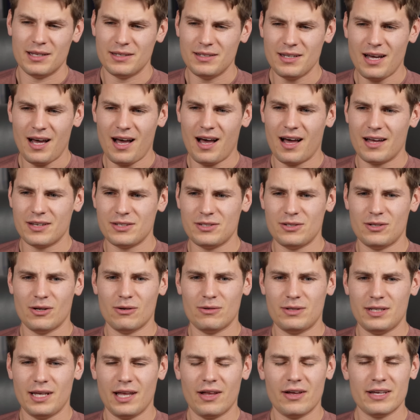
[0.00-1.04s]
nah, you
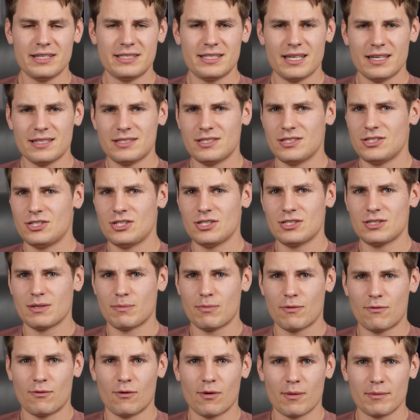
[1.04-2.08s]
know, DLSS is just a
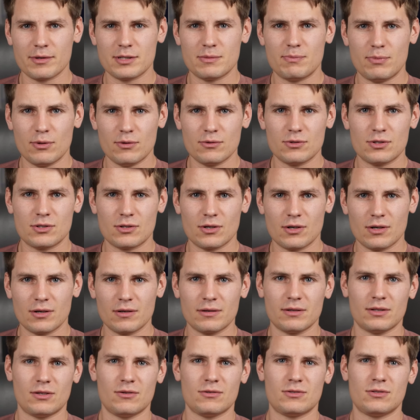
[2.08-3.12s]
performance booster.
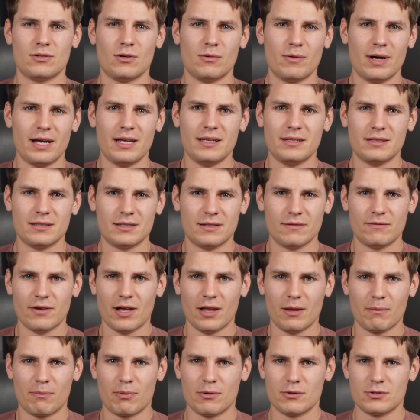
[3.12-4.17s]
There's no way
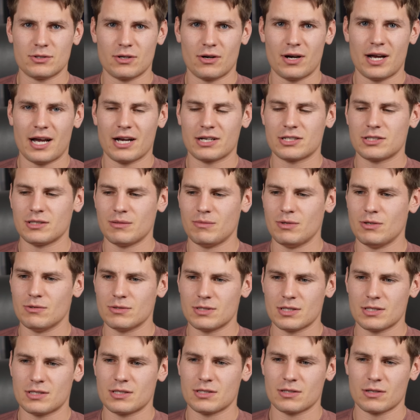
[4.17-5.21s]
developers are actually gonna
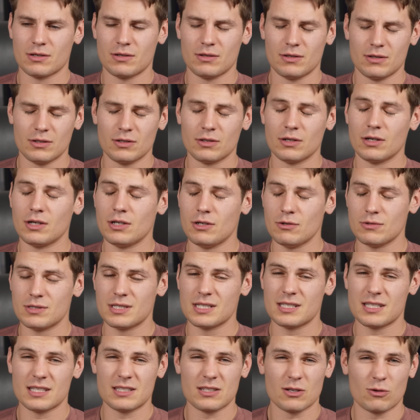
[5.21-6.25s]
use this as a, gonna use
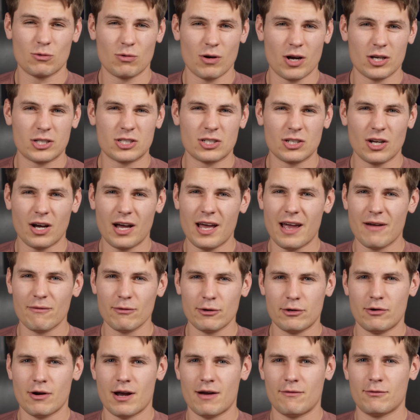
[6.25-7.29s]
this as a crutch. Not
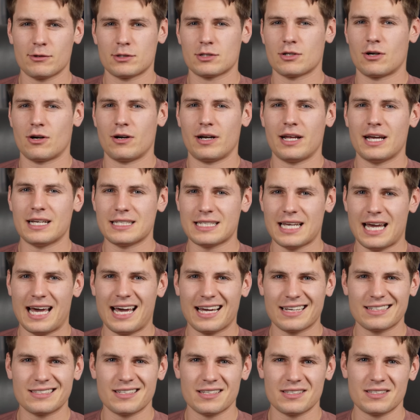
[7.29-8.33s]
every graphics card has
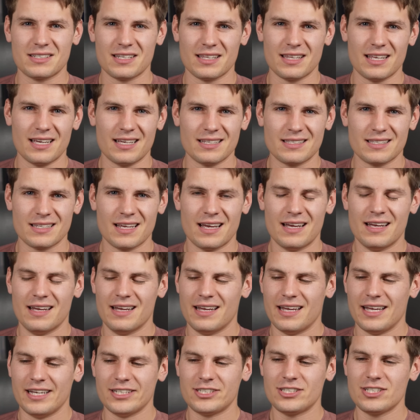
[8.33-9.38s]
access to this.
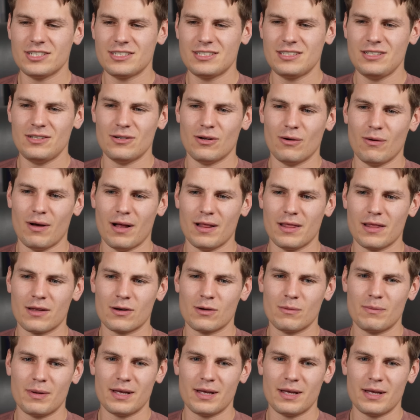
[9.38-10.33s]
It's just, you know, a little